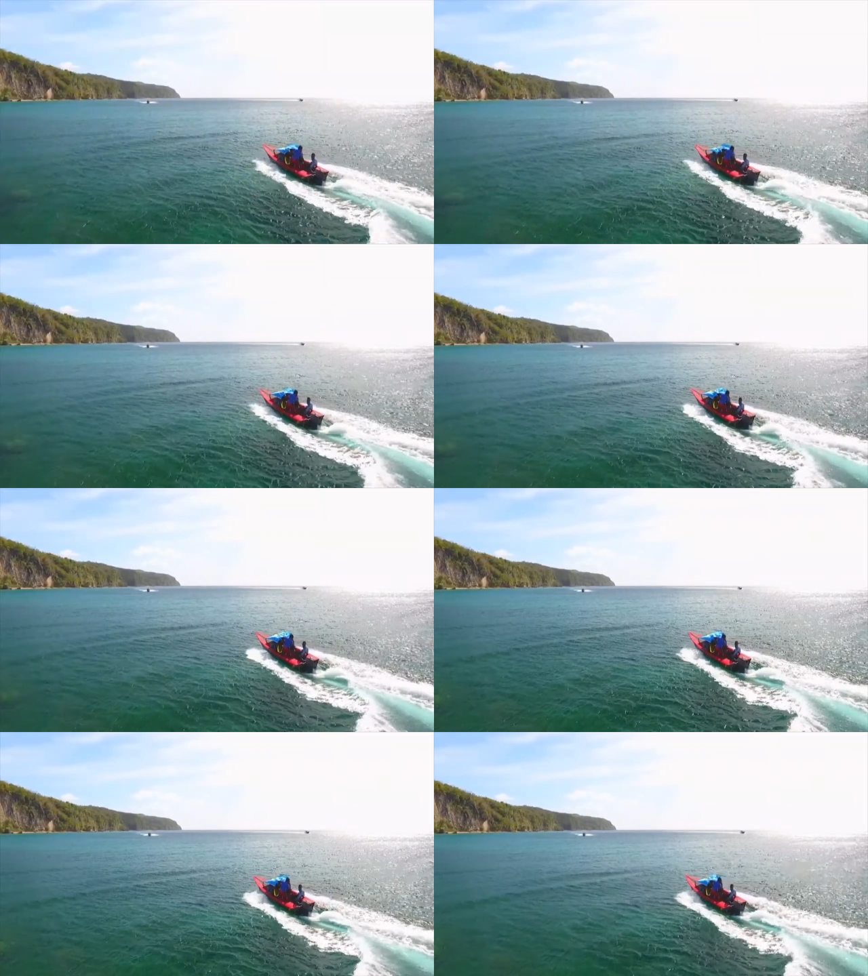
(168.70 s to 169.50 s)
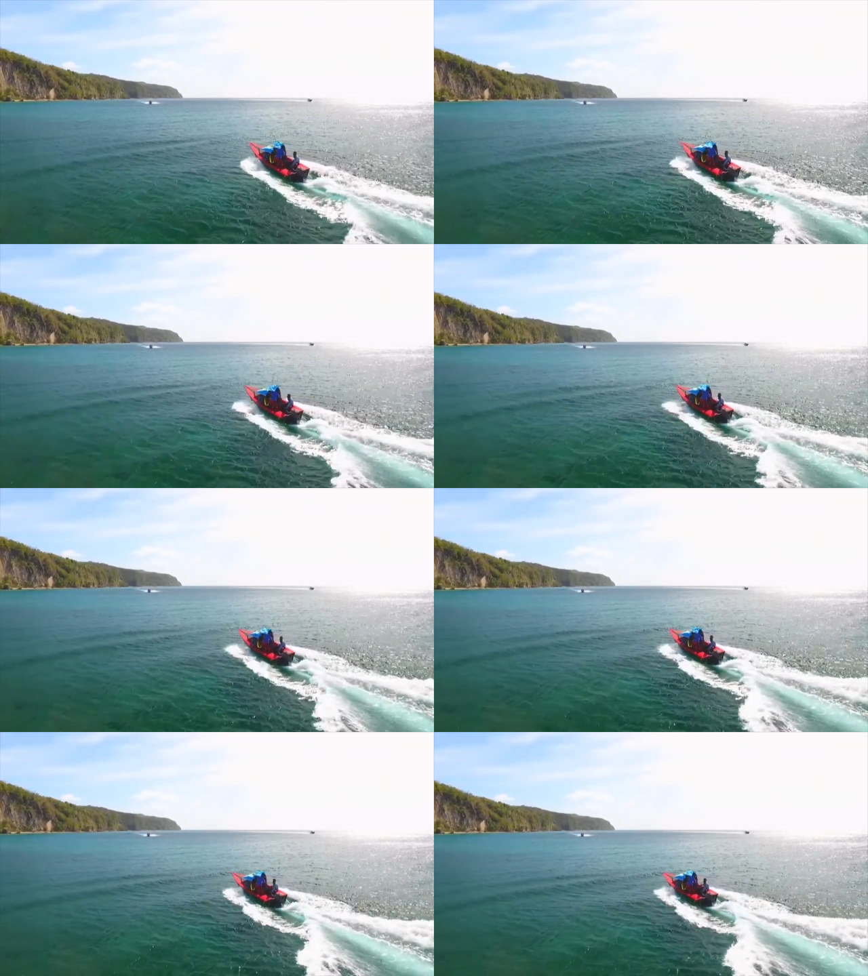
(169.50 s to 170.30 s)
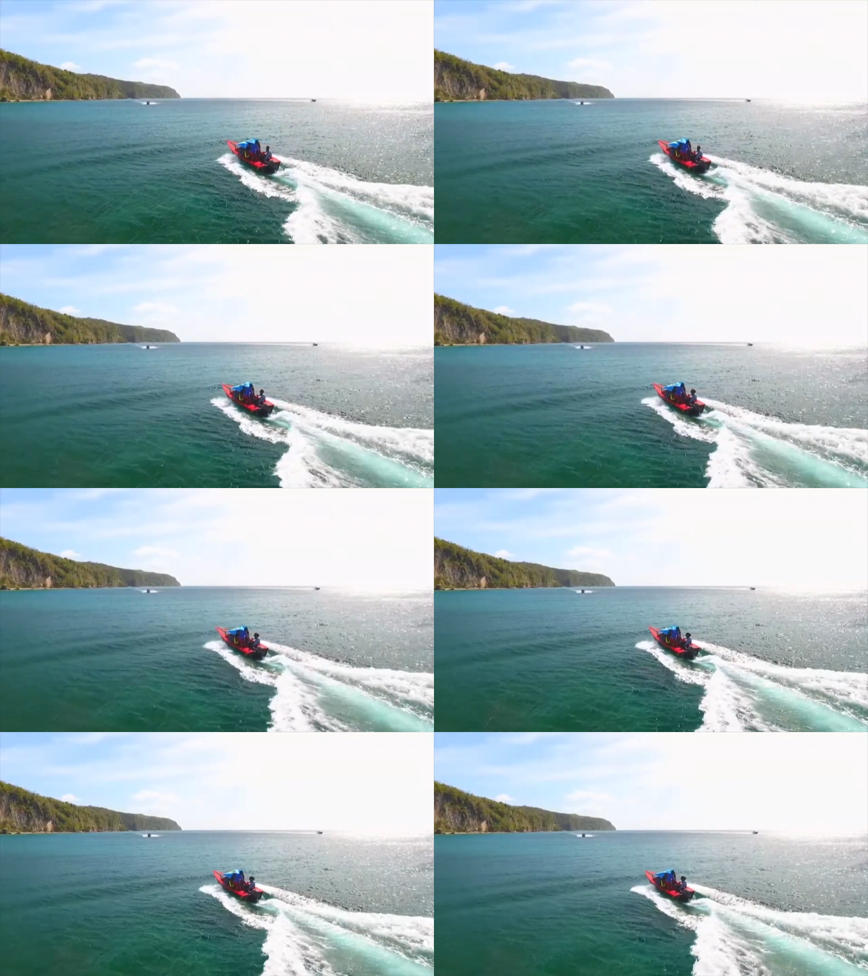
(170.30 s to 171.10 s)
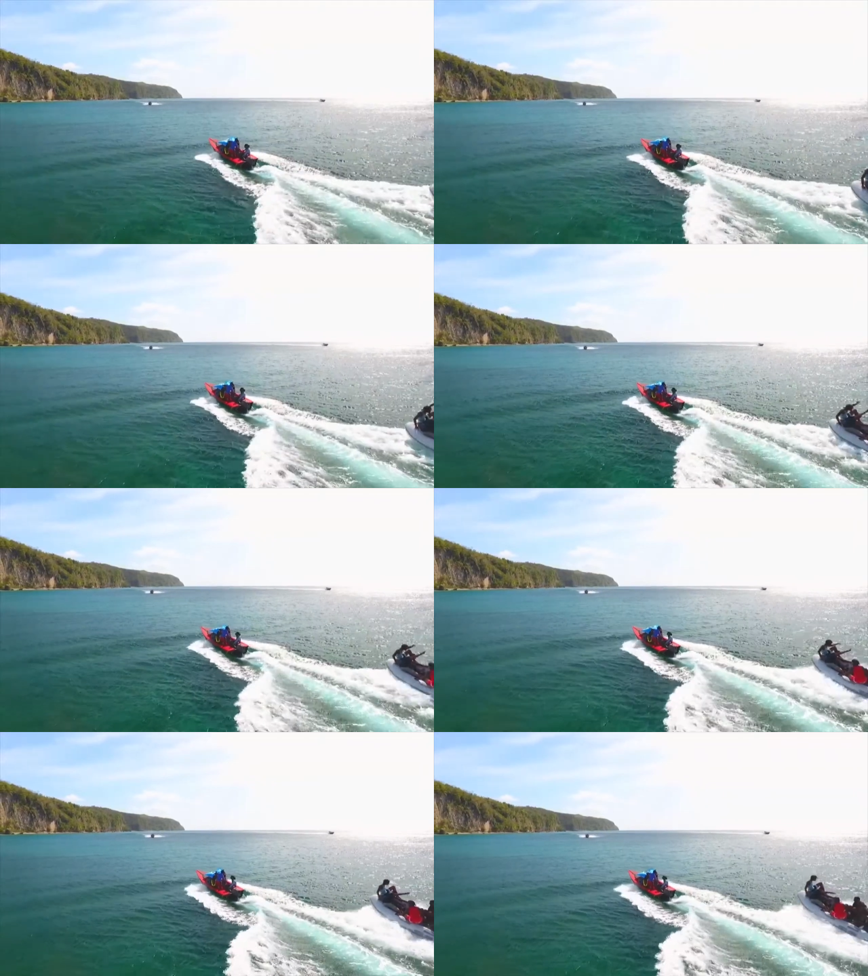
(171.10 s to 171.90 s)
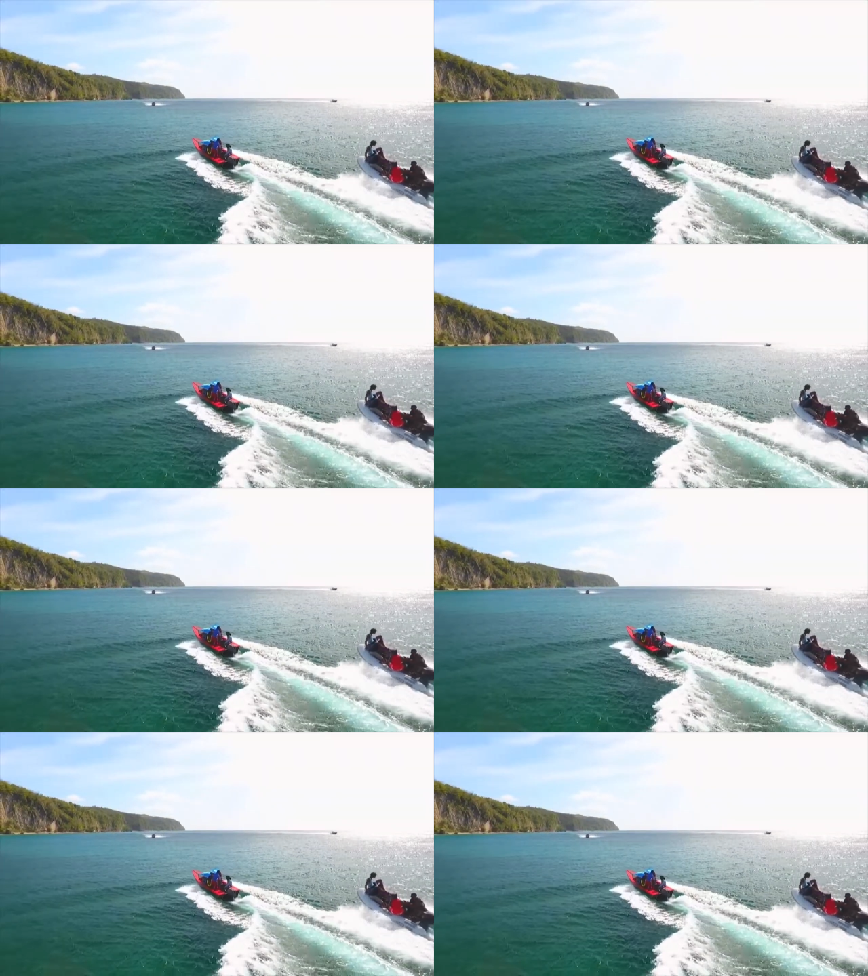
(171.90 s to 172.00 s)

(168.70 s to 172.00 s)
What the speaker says: No face is visible, so there are no lips to read.